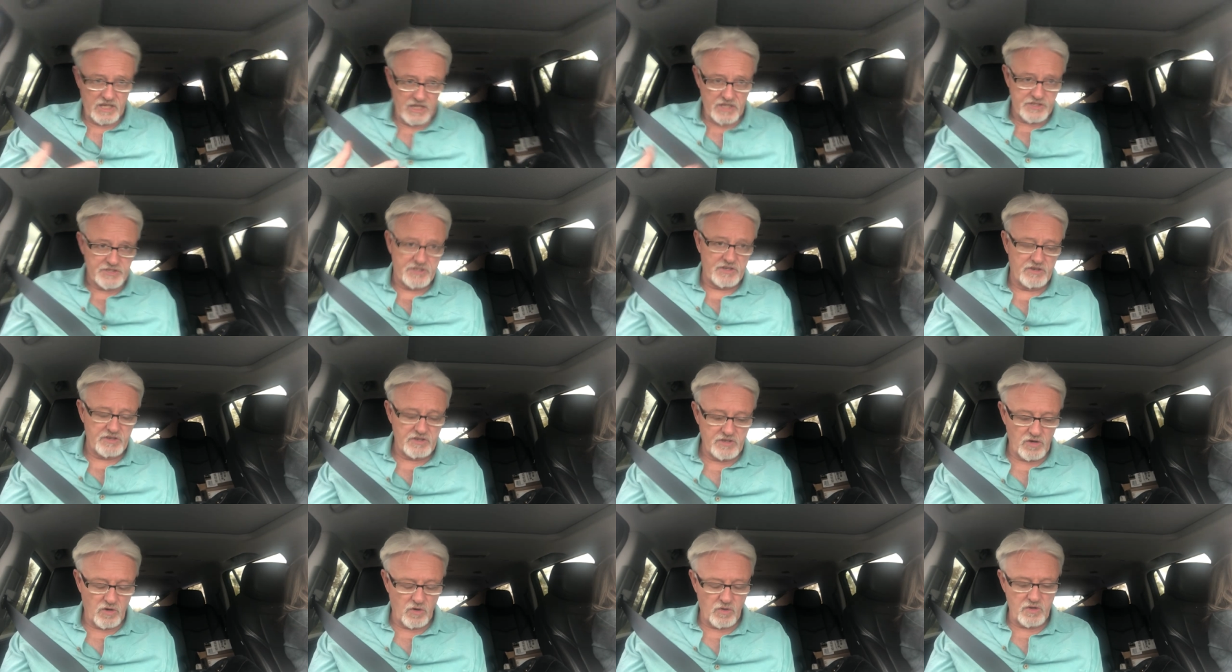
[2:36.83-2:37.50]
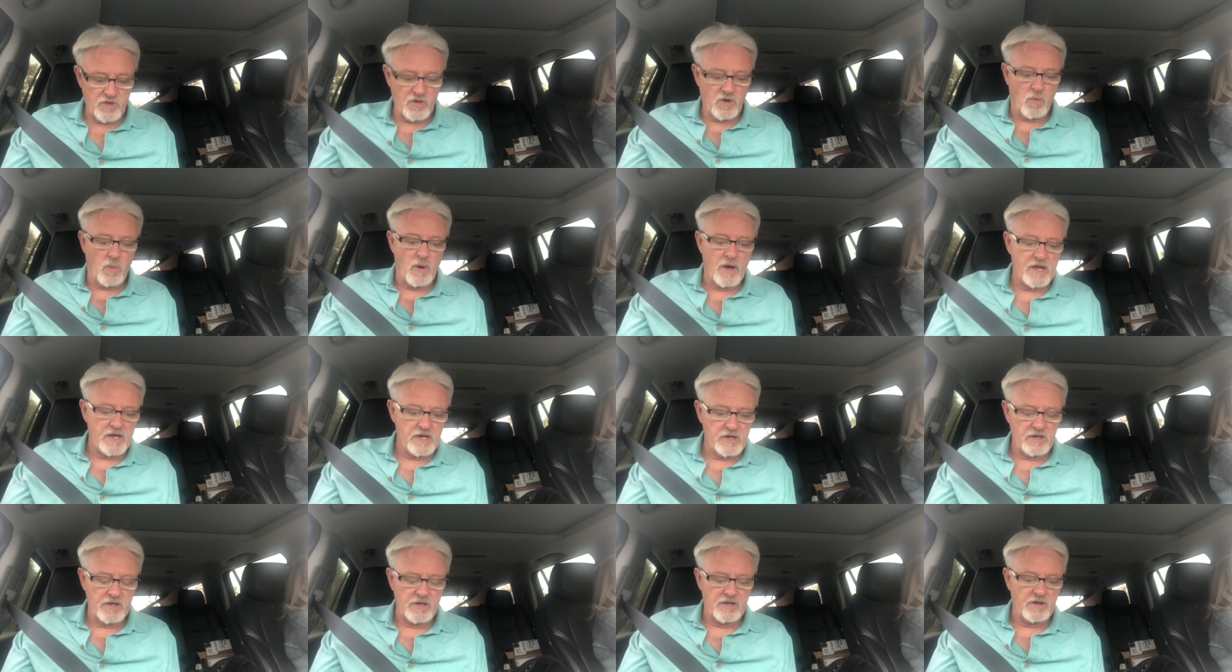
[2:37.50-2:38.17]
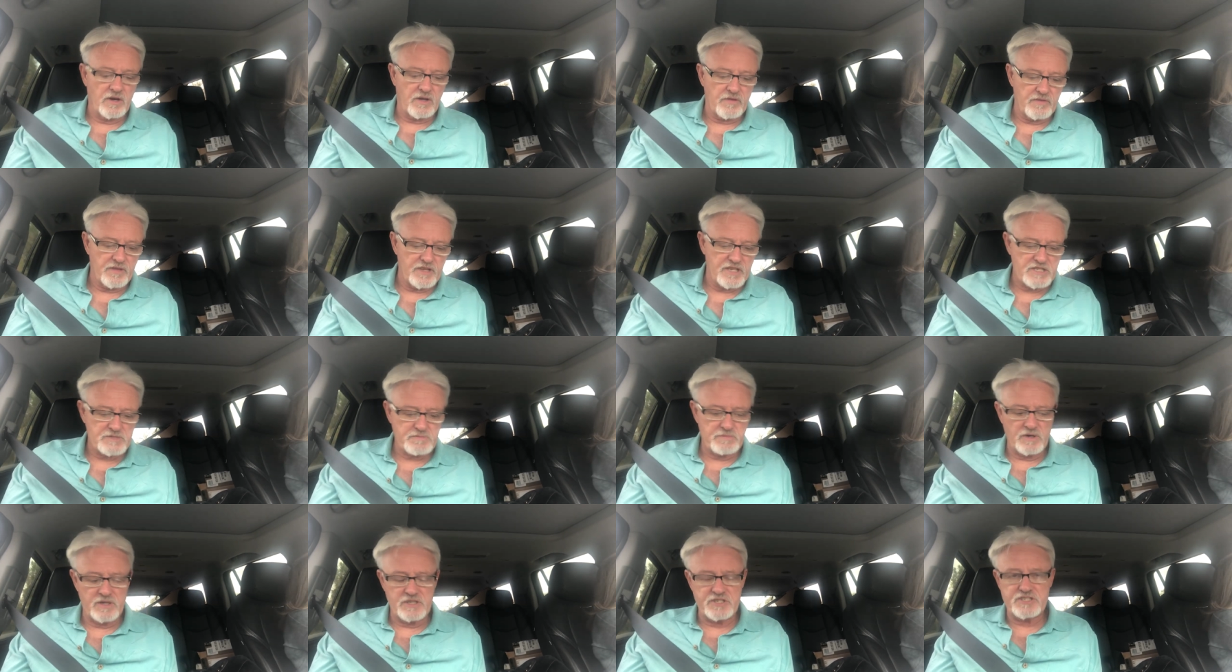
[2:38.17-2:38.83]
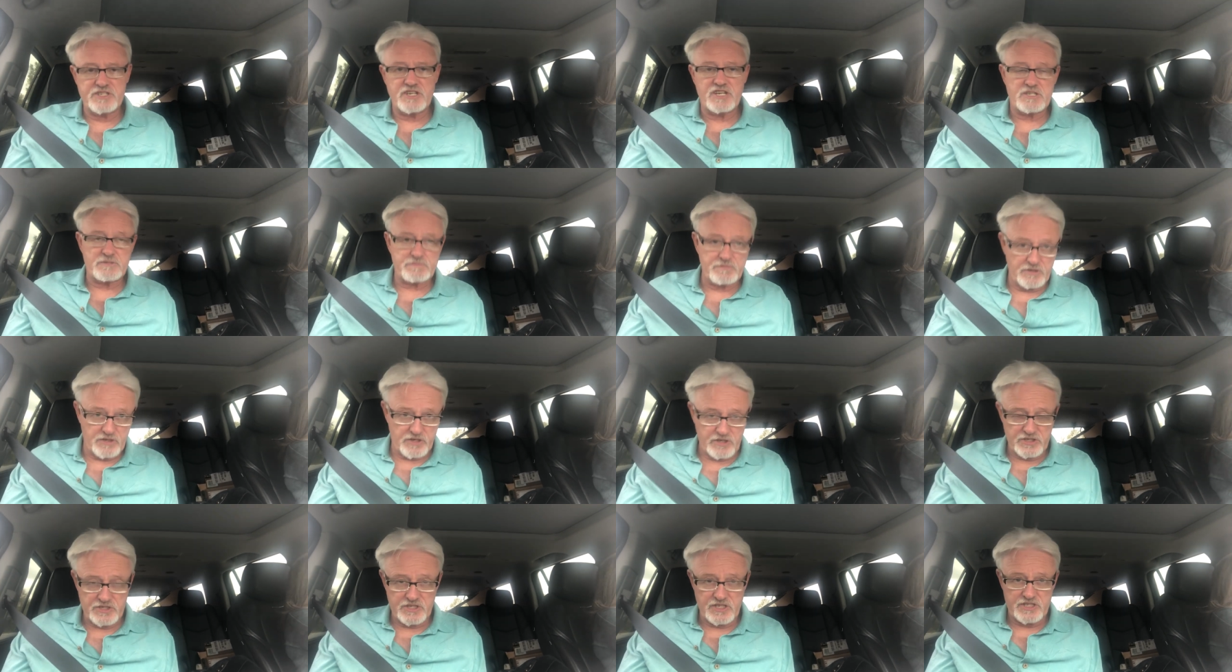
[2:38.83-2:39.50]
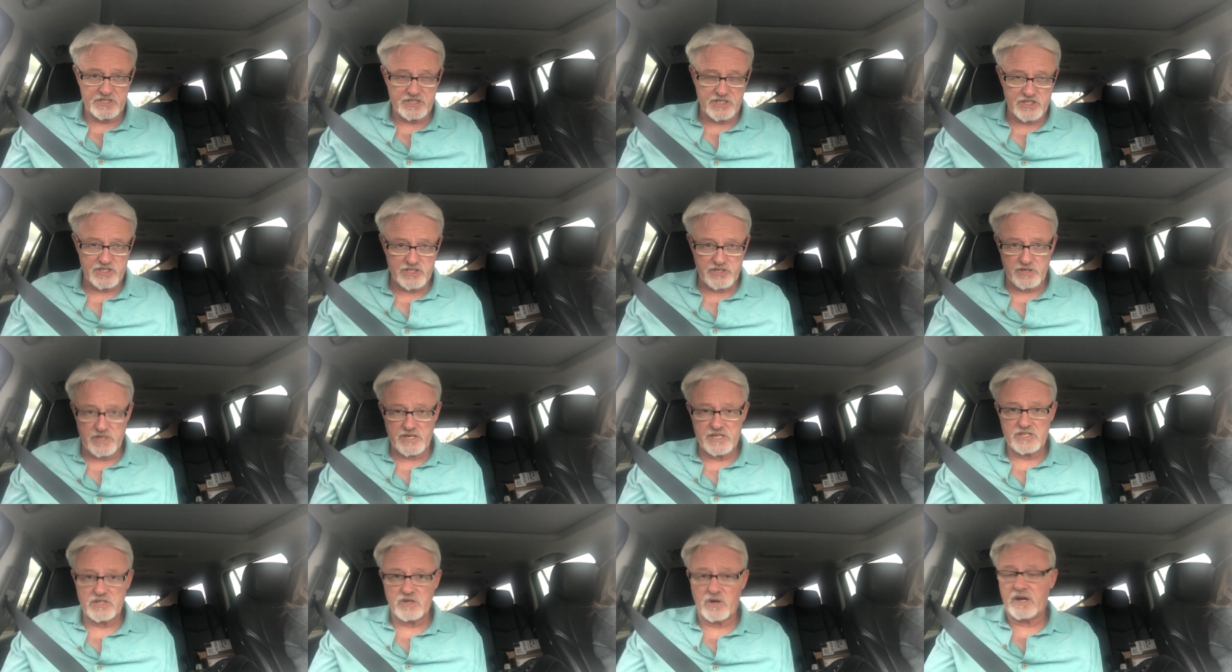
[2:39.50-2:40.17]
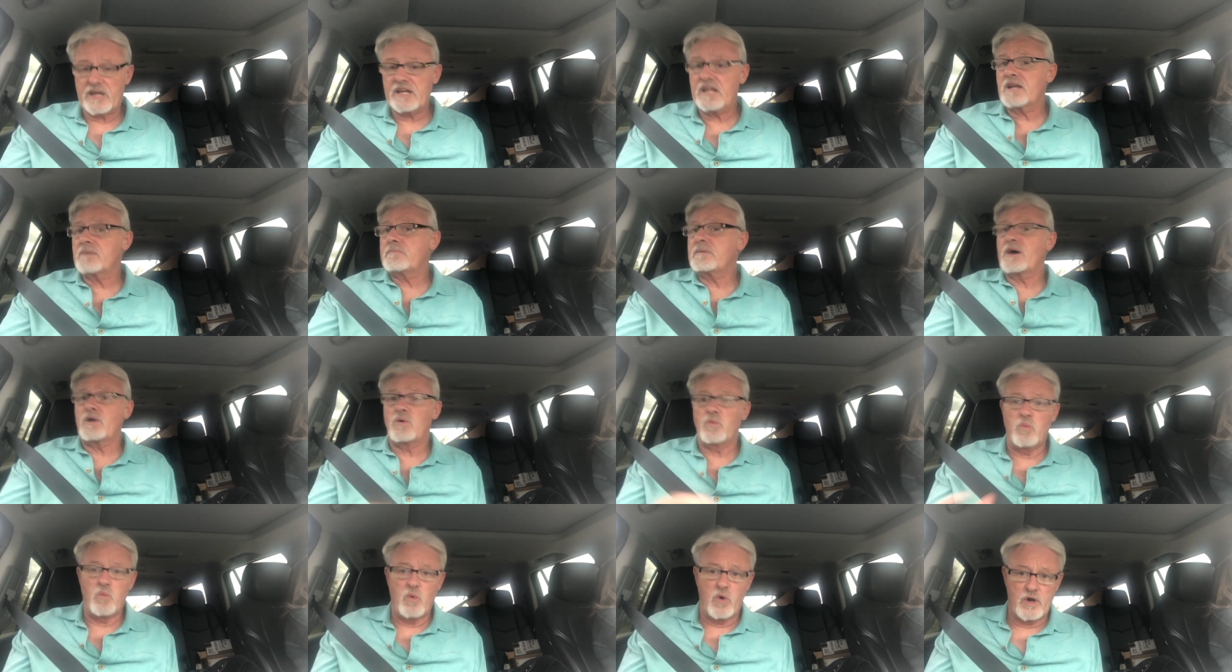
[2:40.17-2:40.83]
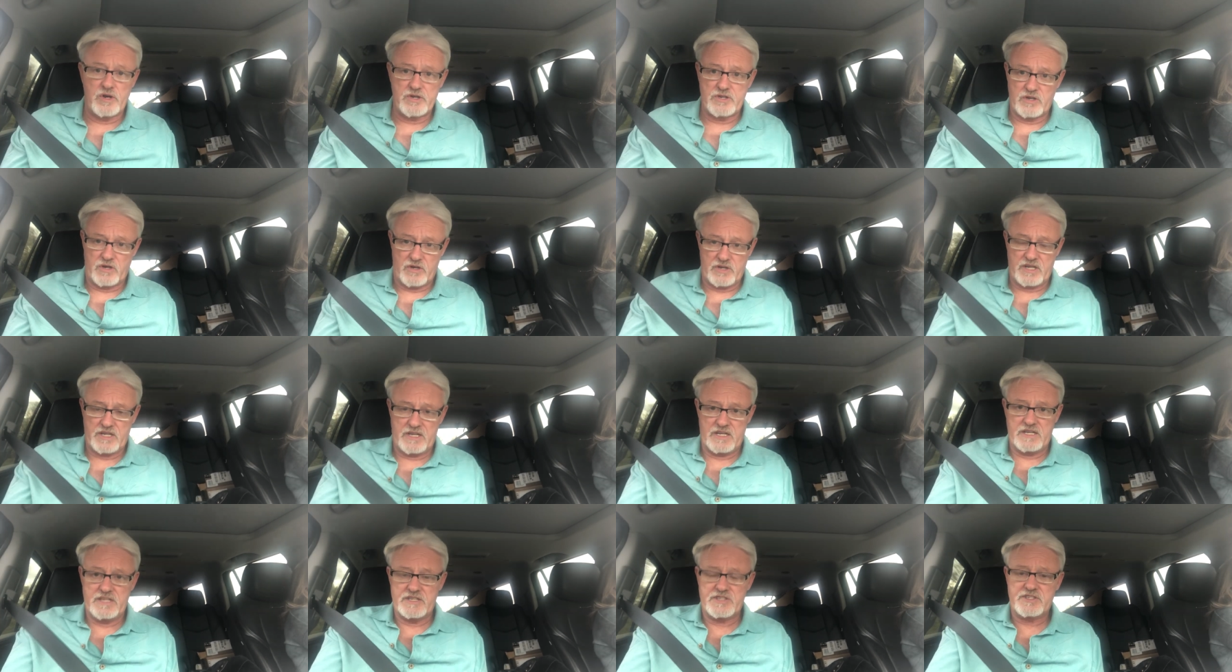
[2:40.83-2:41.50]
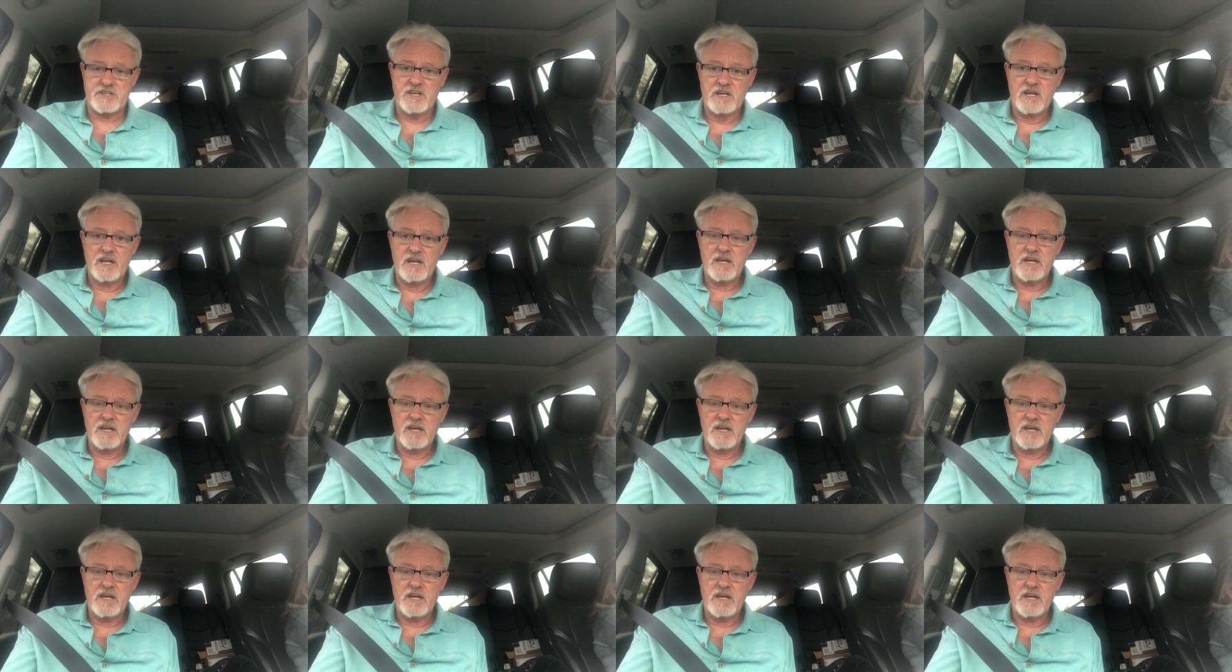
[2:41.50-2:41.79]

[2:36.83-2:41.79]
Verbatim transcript: So you're, you're way early on this, but just because it's a street dog, it doesn't matter what dog it is.